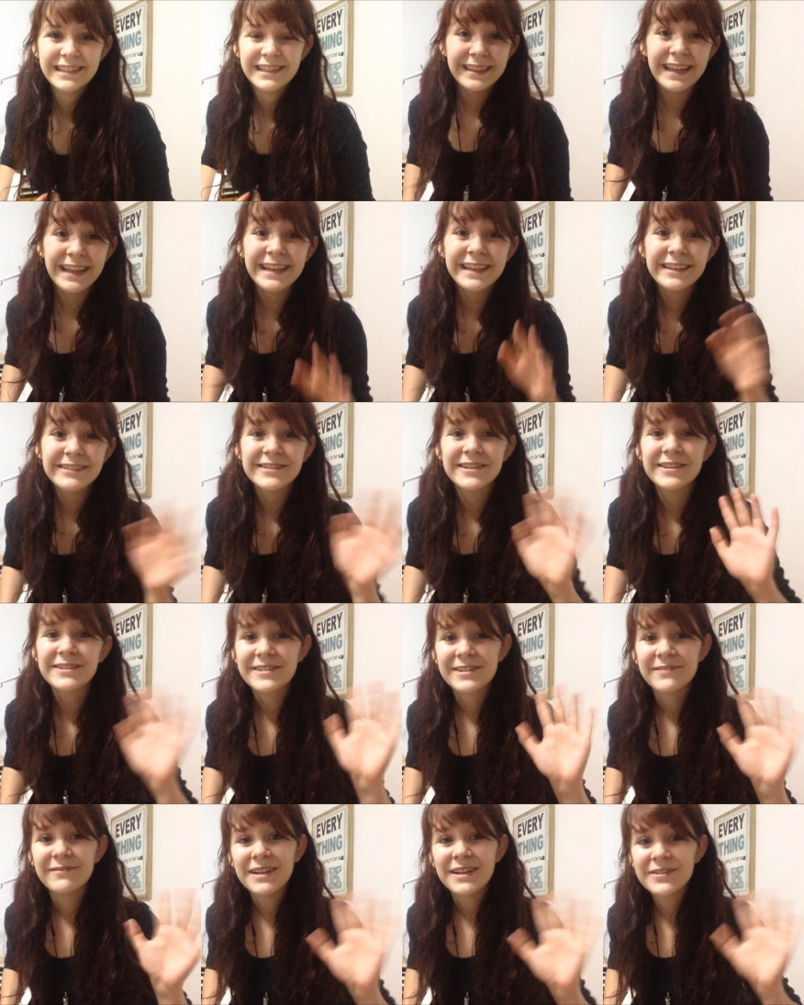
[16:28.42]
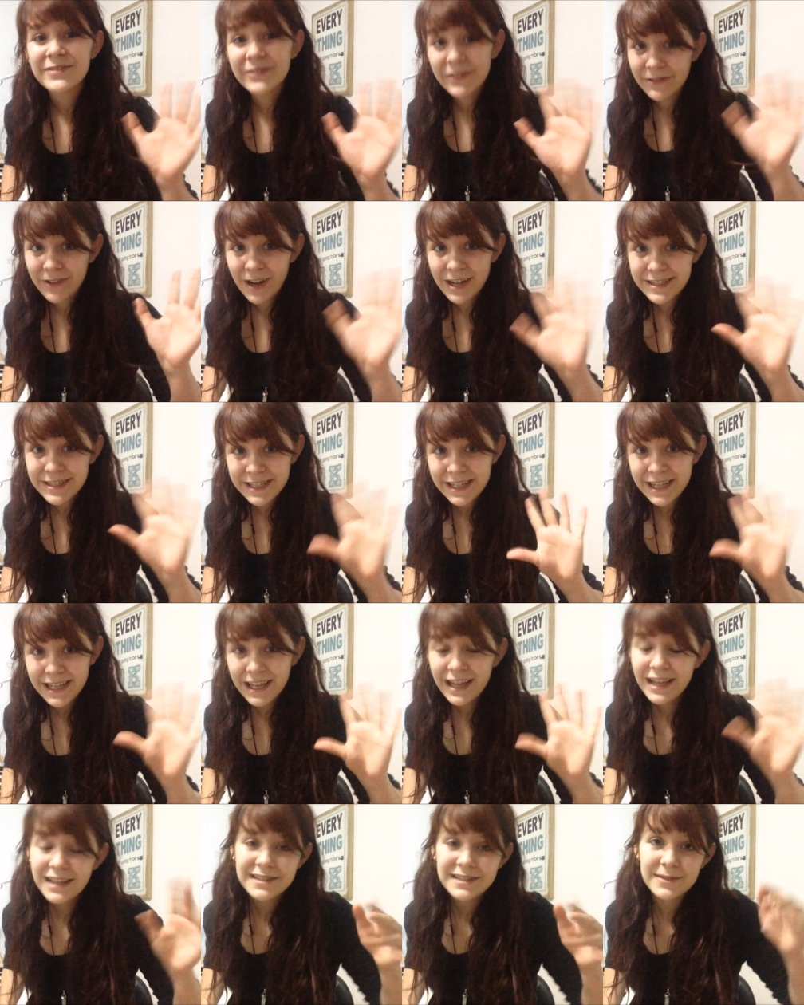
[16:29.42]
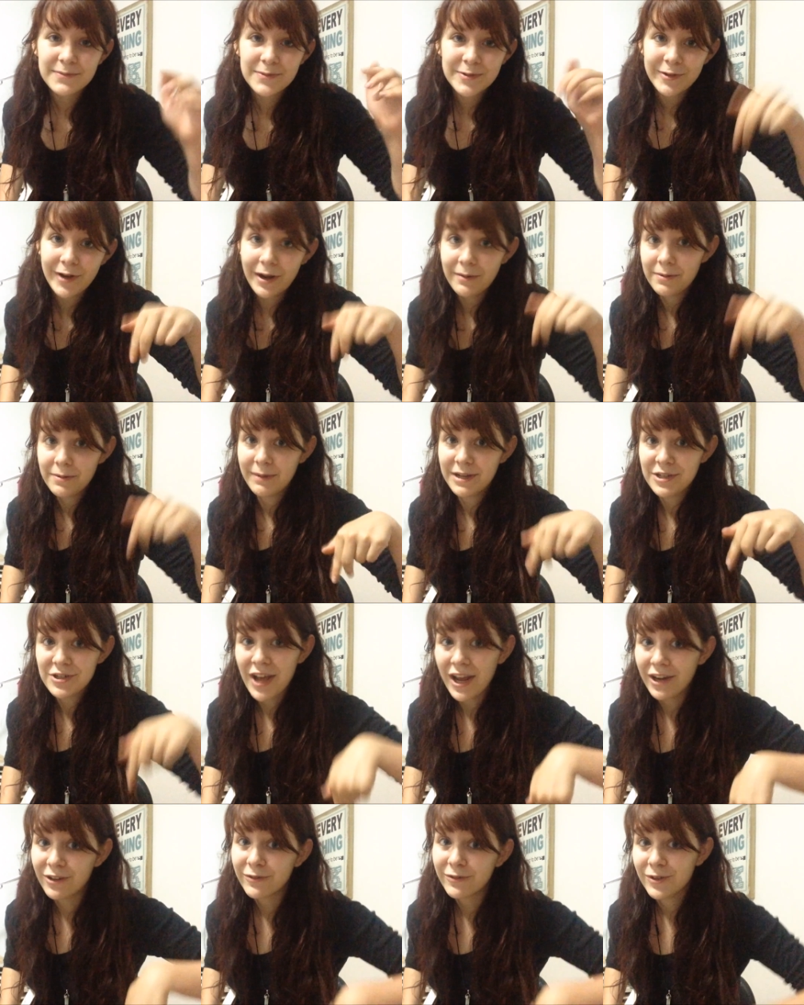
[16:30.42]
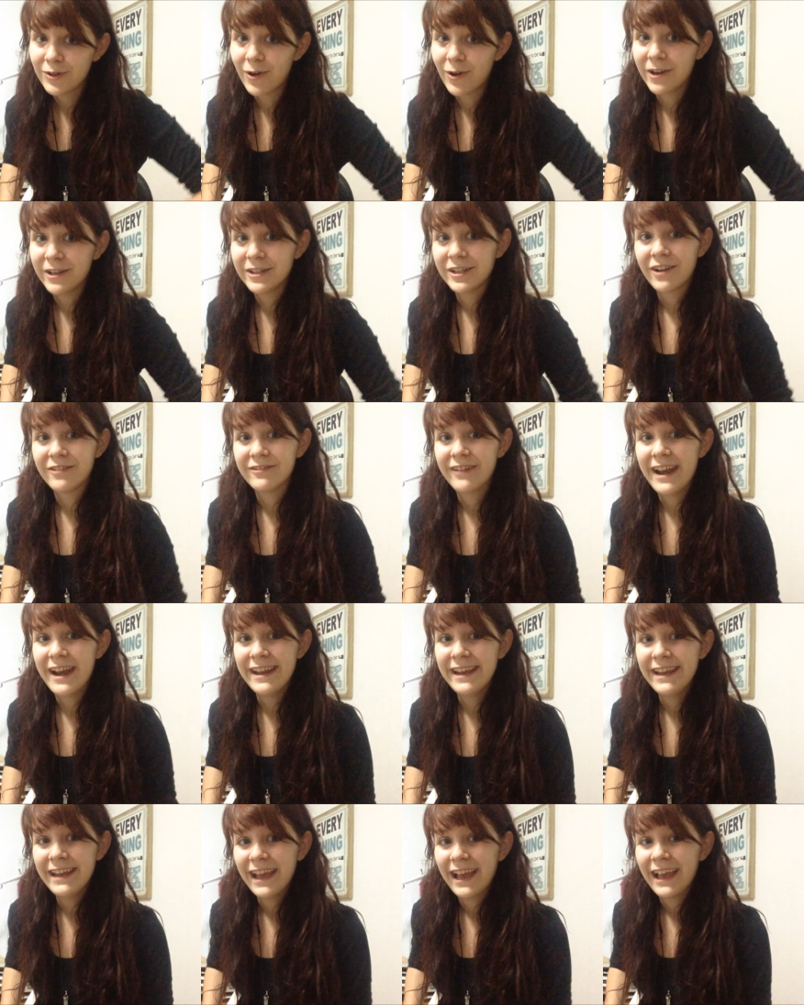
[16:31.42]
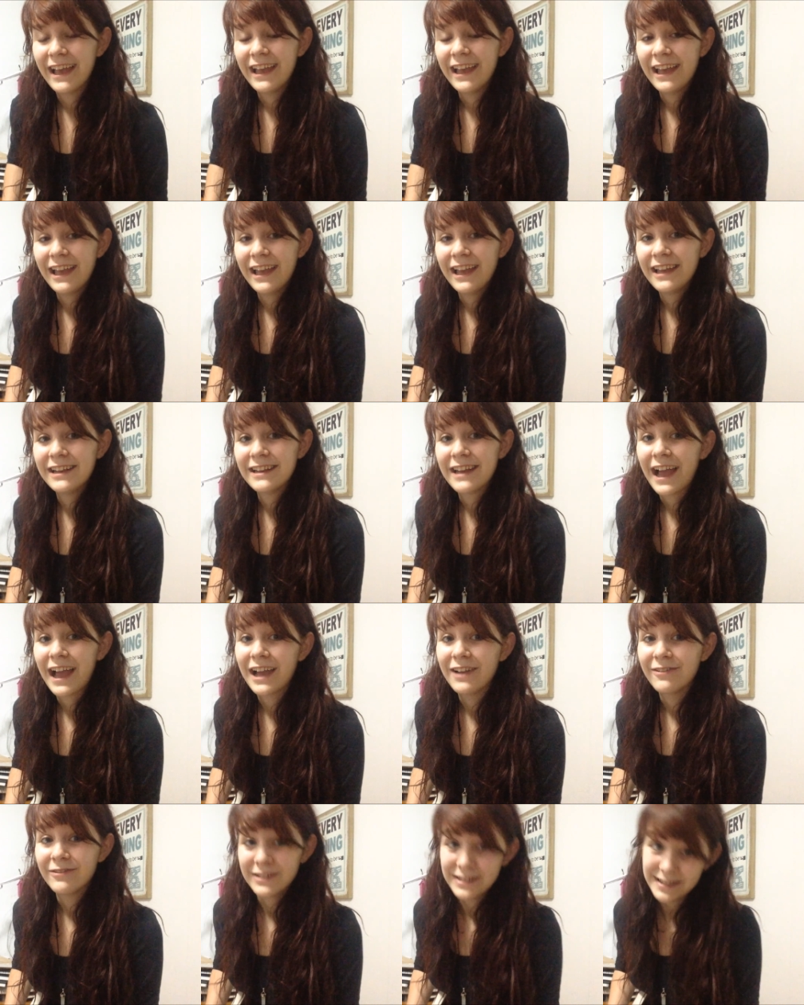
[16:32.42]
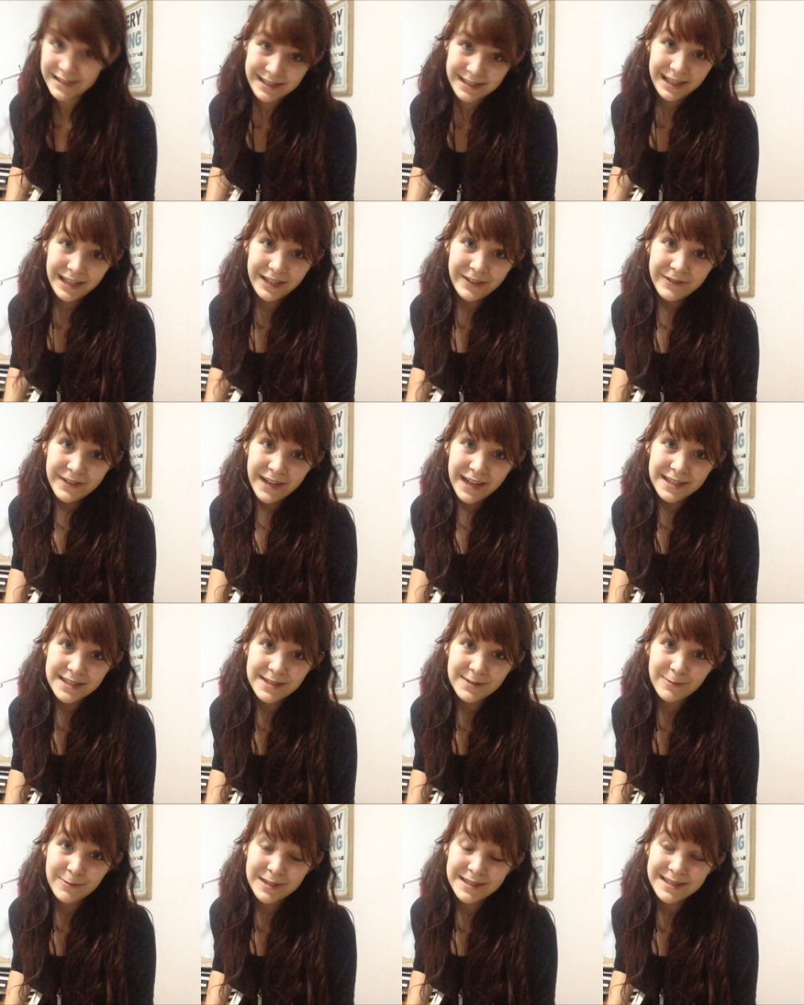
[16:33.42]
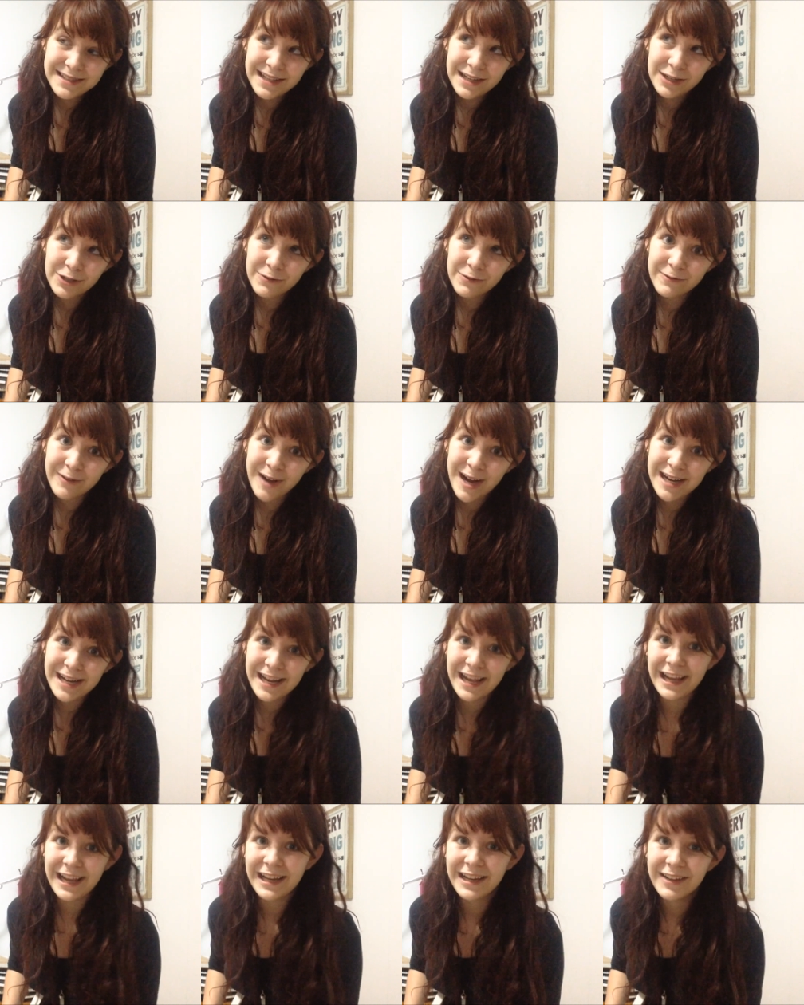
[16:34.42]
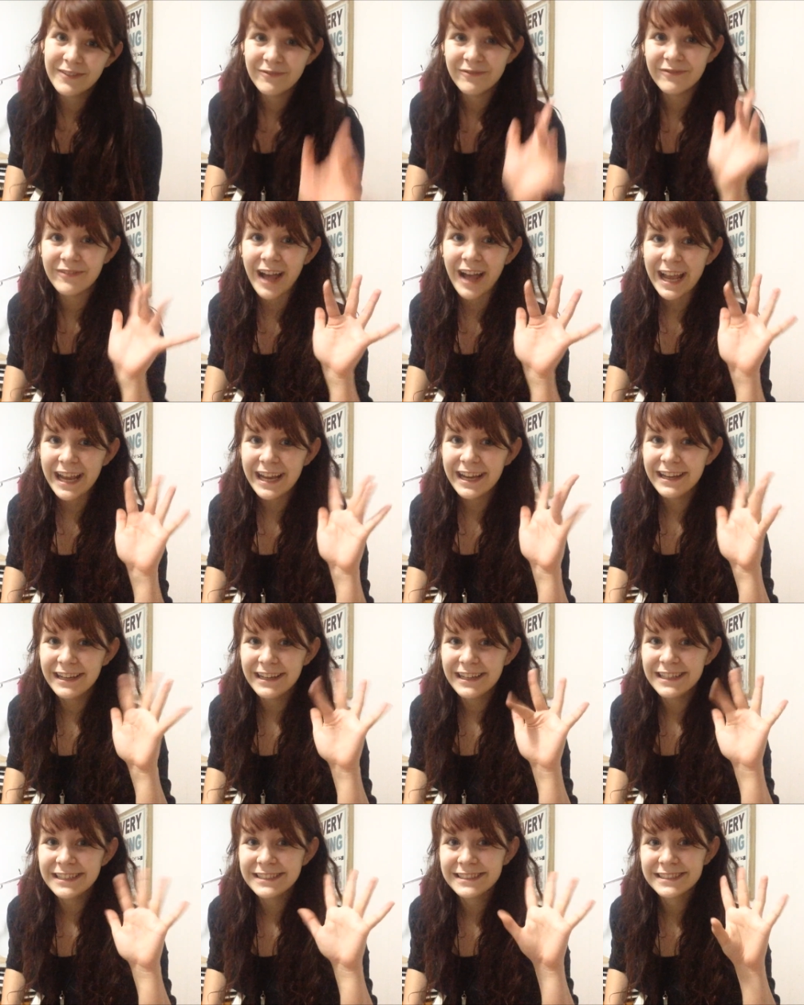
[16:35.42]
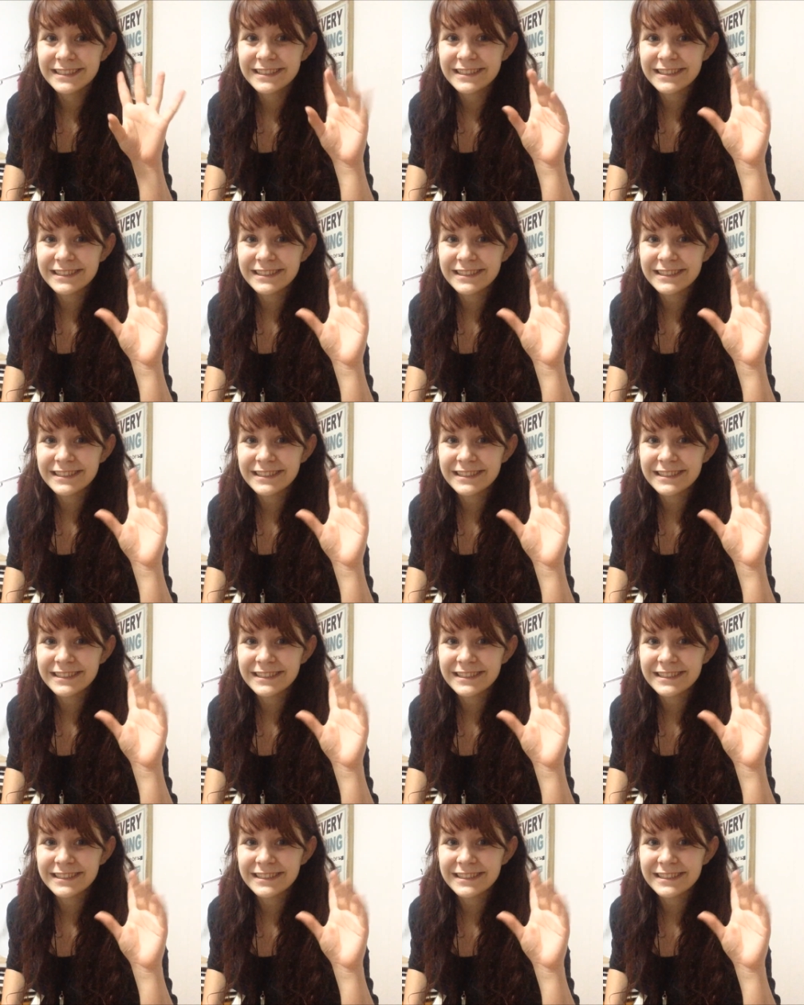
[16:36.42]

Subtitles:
Thank you so much for watching. Subscribe to my channel if you aren't already, and I will see you next Wednesday or Friday. Bye!